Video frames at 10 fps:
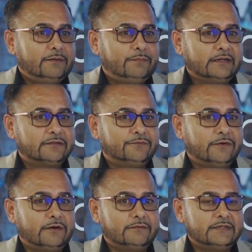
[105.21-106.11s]
But as
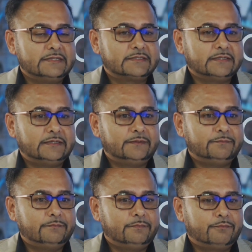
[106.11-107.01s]
far as
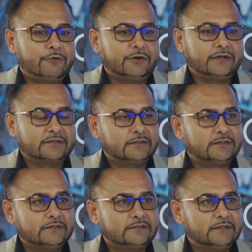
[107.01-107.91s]
products are
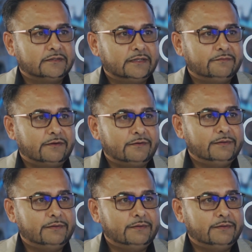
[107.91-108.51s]
concerned, they're very